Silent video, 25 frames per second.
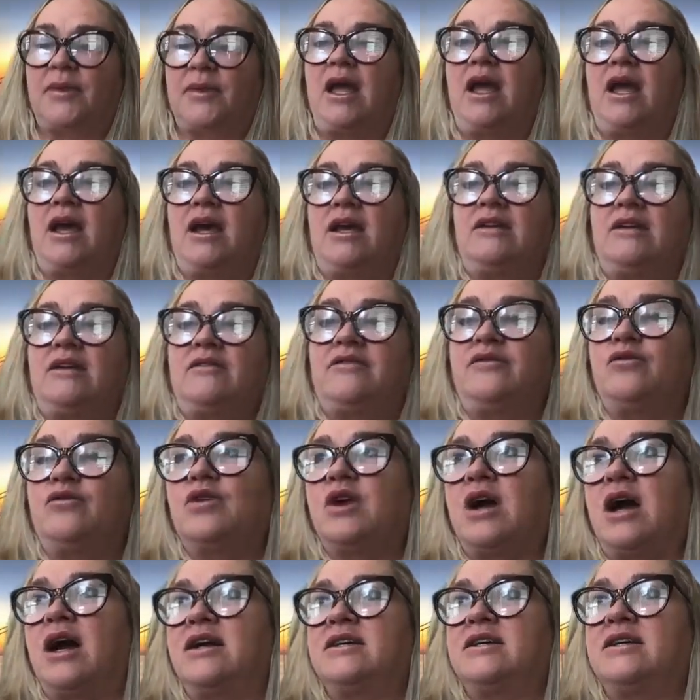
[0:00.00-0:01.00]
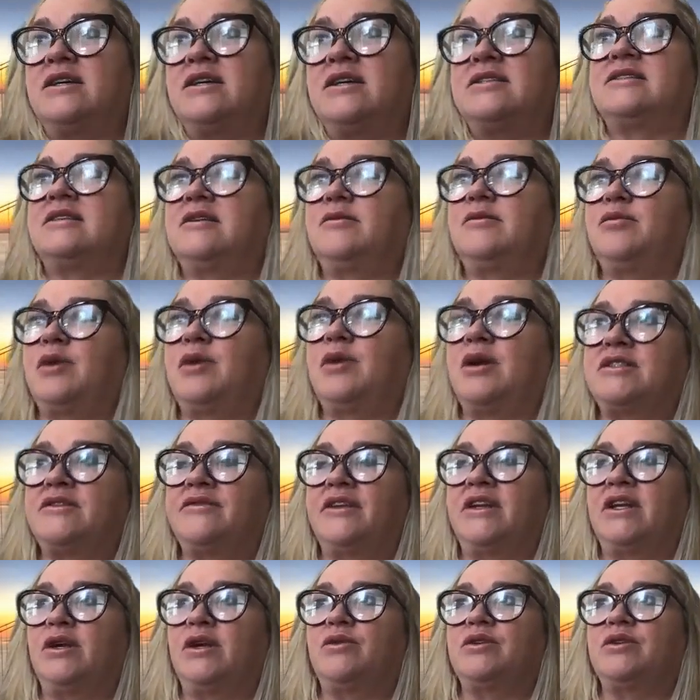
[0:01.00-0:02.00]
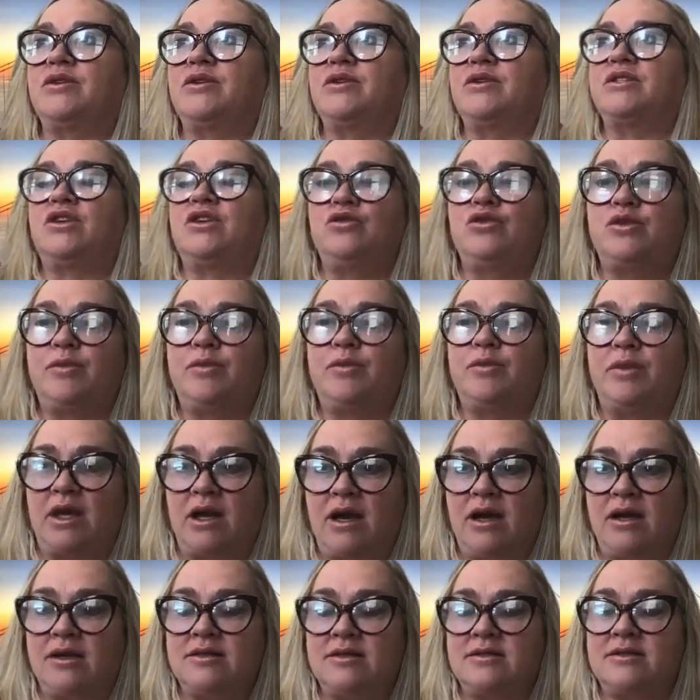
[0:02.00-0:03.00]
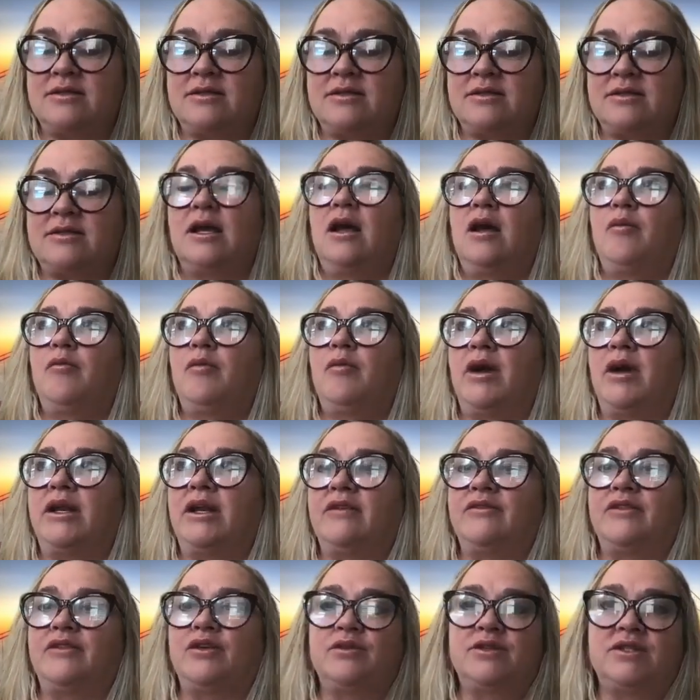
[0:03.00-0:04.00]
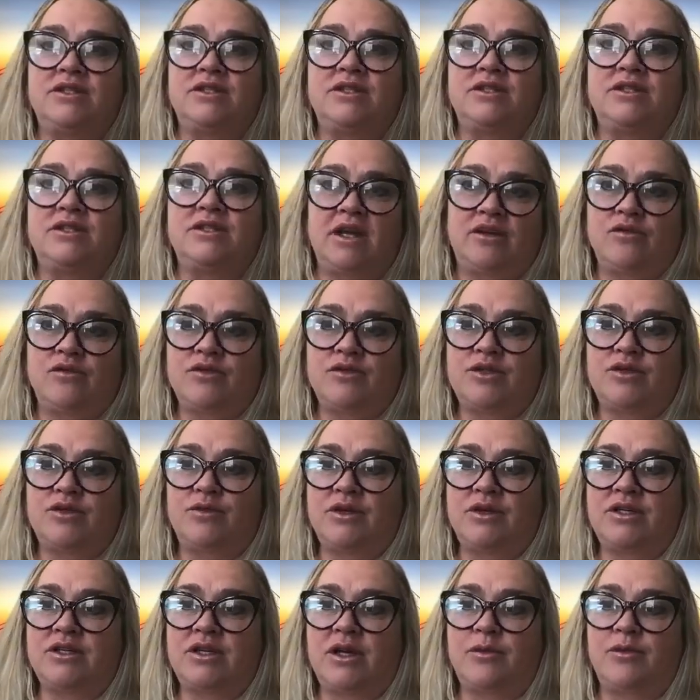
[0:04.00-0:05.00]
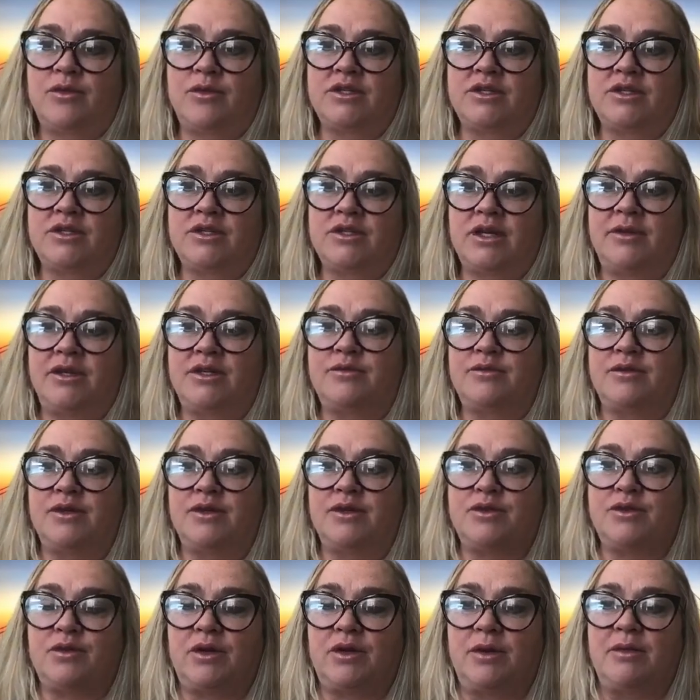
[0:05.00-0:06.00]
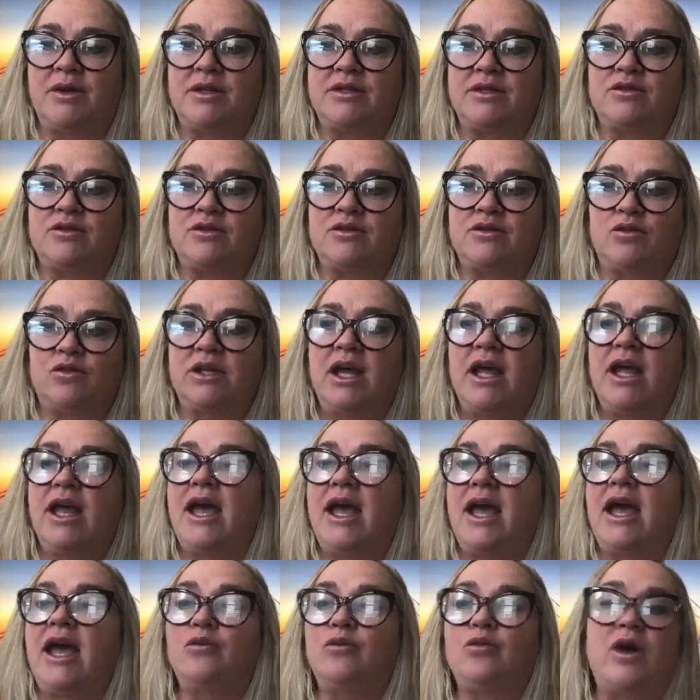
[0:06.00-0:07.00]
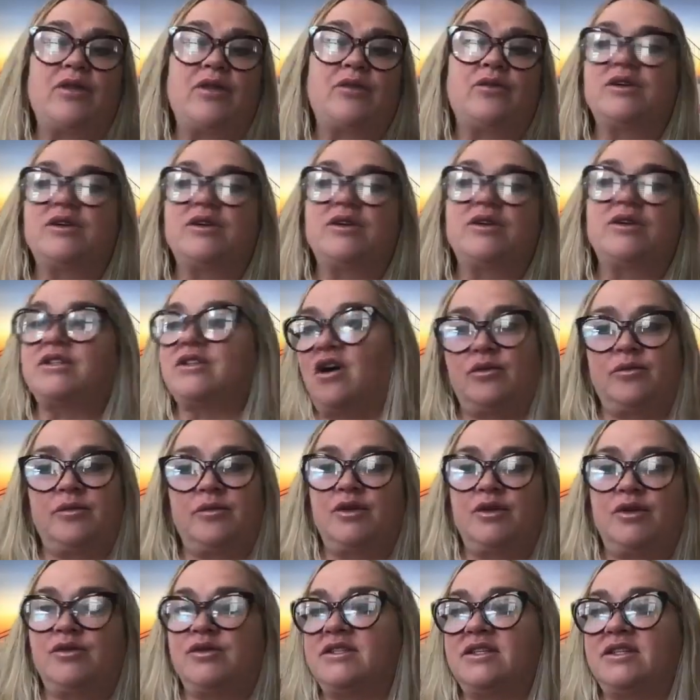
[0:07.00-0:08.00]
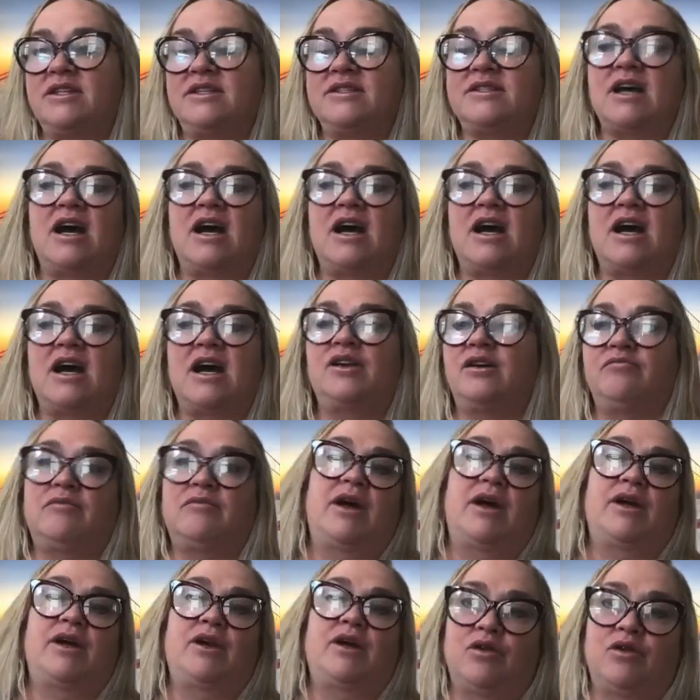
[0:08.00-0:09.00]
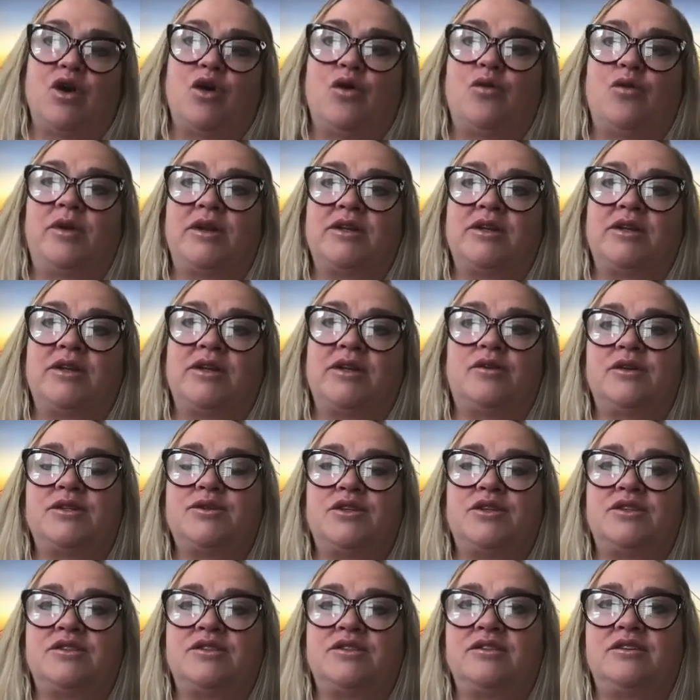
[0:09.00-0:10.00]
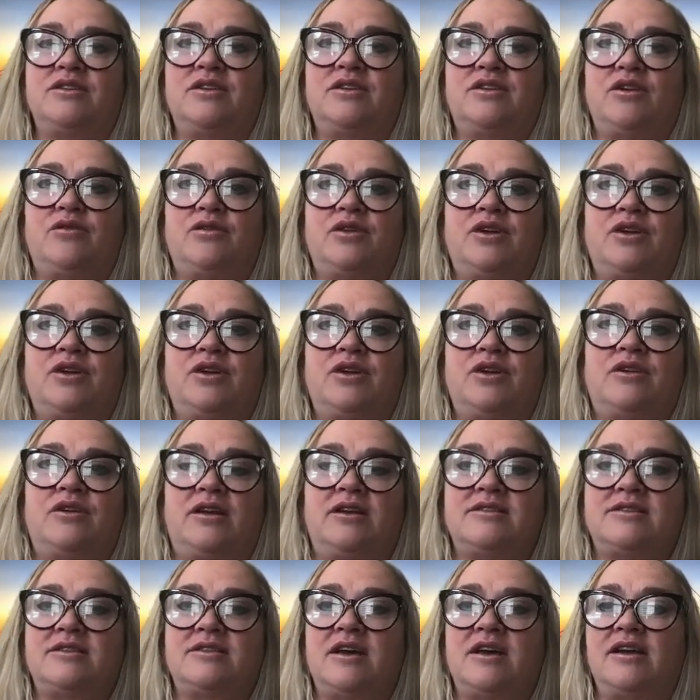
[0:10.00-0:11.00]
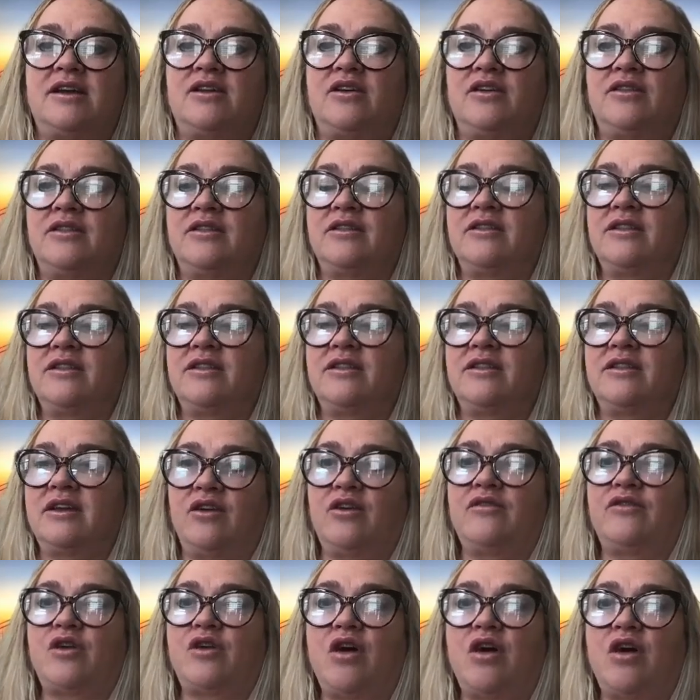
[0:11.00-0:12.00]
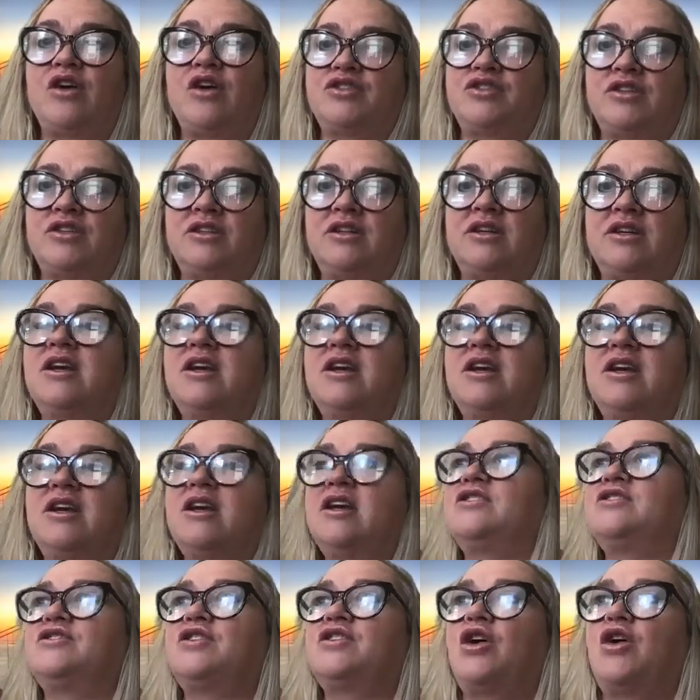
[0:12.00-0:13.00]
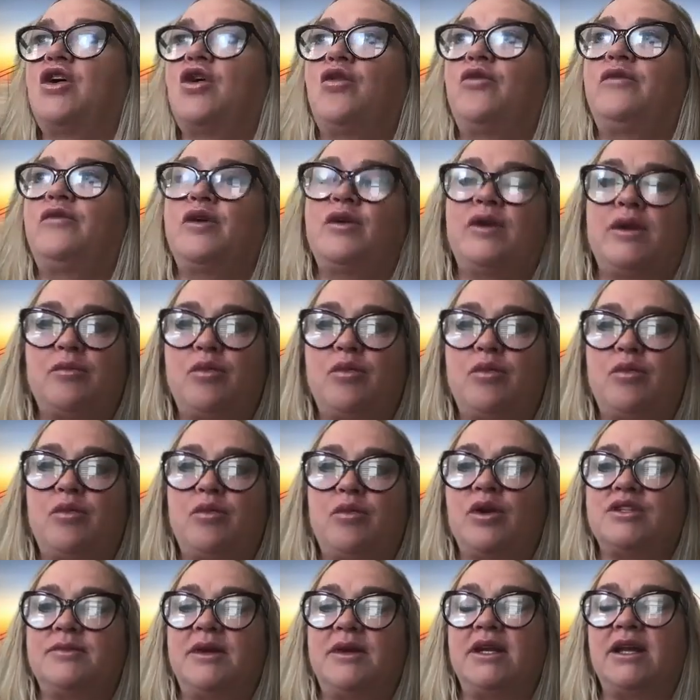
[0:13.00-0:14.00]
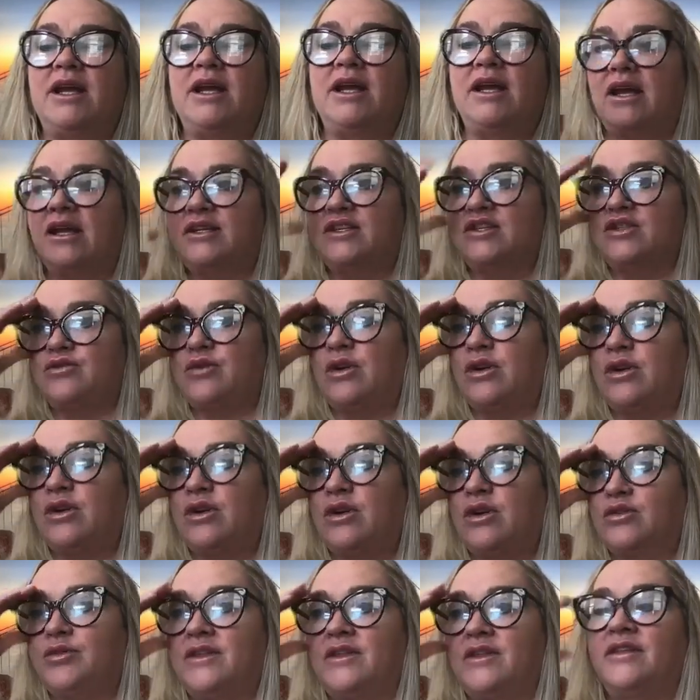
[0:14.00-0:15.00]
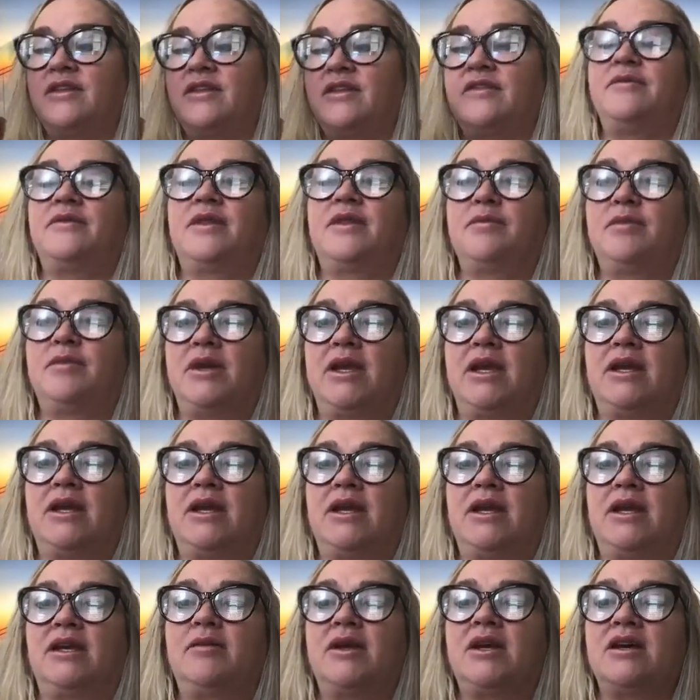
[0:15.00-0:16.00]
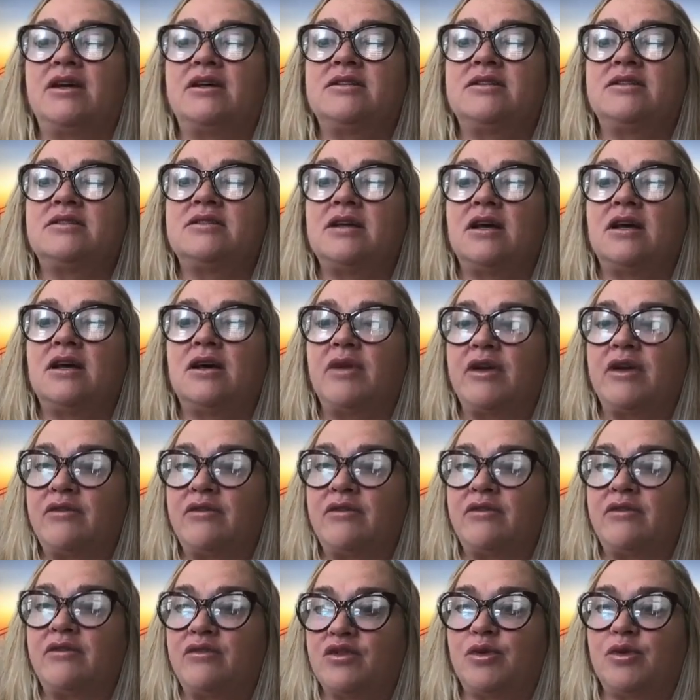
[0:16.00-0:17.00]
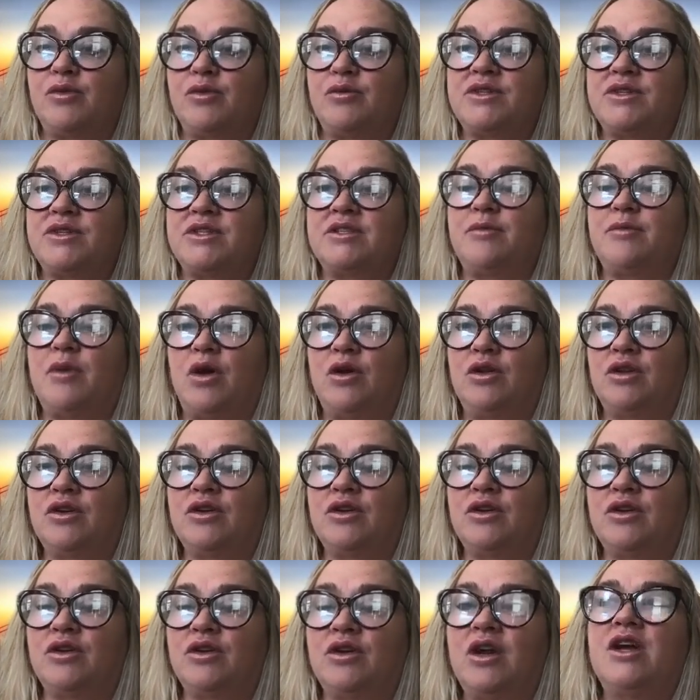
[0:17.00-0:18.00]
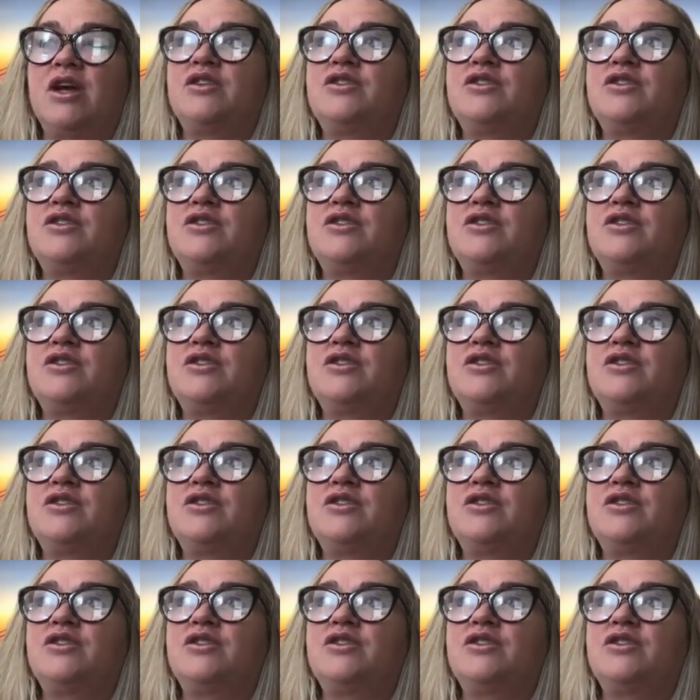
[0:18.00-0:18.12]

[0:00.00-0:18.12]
And for us, breastfeeding was huge because my nephew was diagnosed with type 1 diabetes when he was 20 months old. And whether it's an autoimmune disease, I don't know, but it's always, you kind of side on the care of caution. So very important to me. And I struggled with it in the beginning because my firstborn was smaller.